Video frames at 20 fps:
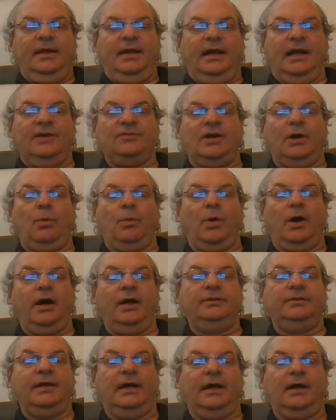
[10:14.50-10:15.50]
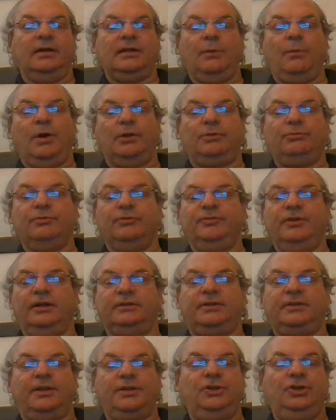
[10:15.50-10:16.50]
As I wind down, I want to
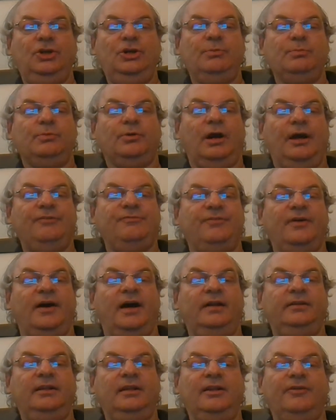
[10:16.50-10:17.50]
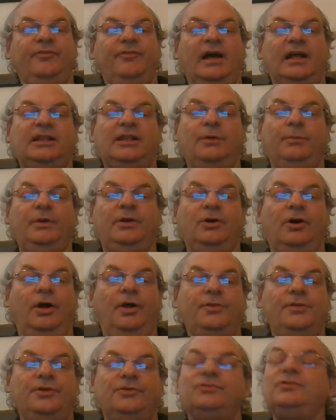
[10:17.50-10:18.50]
reflect on the humor I find in the fact that we
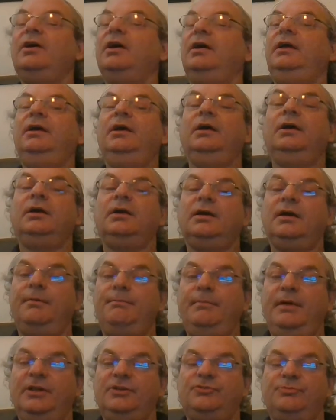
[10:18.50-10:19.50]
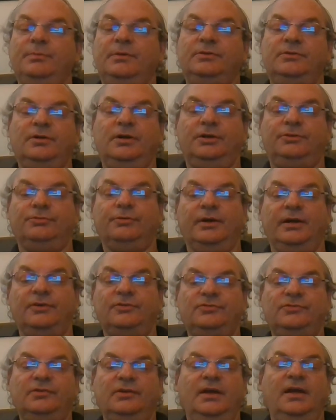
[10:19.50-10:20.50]
call this a commencement
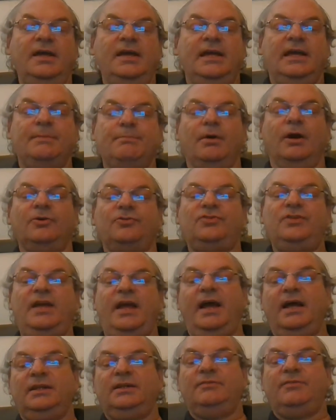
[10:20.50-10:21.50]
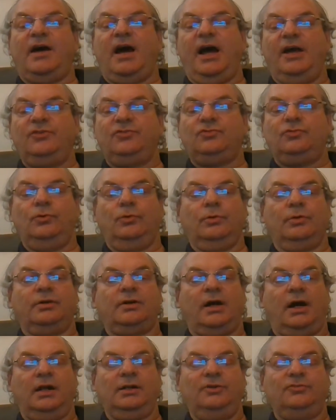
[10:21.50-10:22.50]
address. It marks the end of a high school or
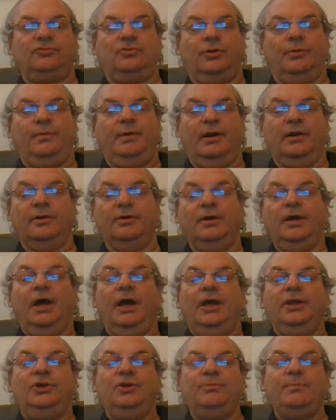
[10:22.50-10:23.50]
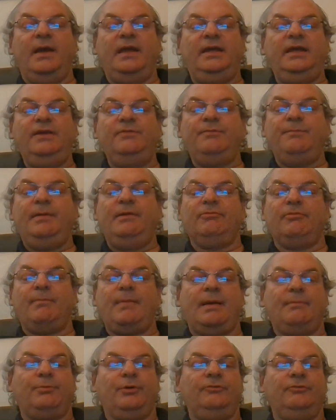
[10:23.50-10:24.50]
college career. You may even be
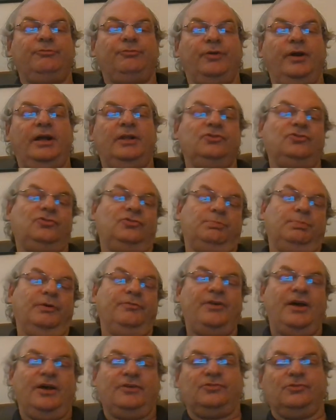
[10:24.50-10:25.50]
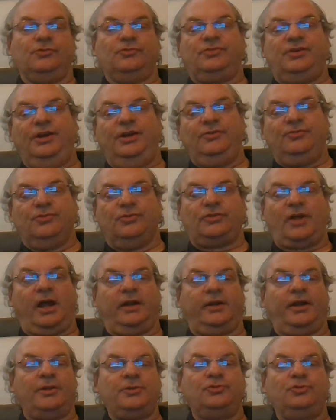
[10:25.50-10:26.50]
remembering friends, professors, teachers,
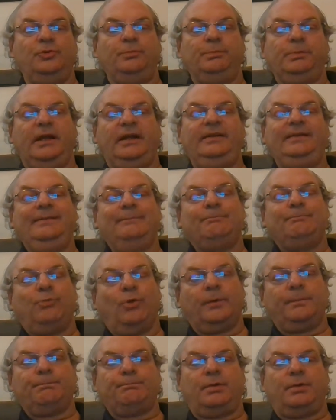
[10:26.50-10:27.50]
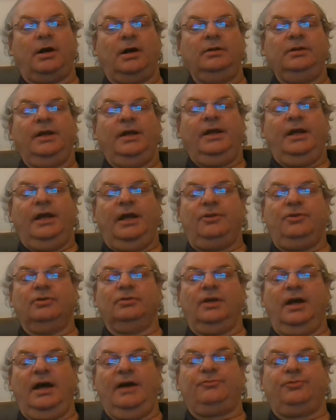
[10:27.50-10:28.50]
and others who played an important part in your
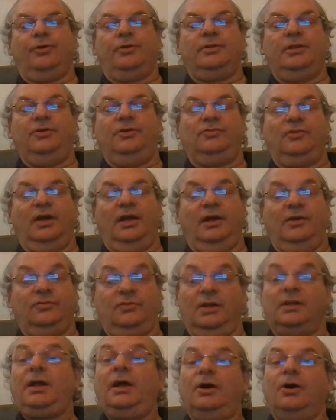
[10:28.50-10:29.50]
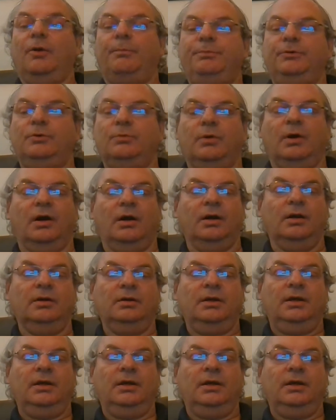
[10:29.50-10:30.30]
life during these days, and I hope you are.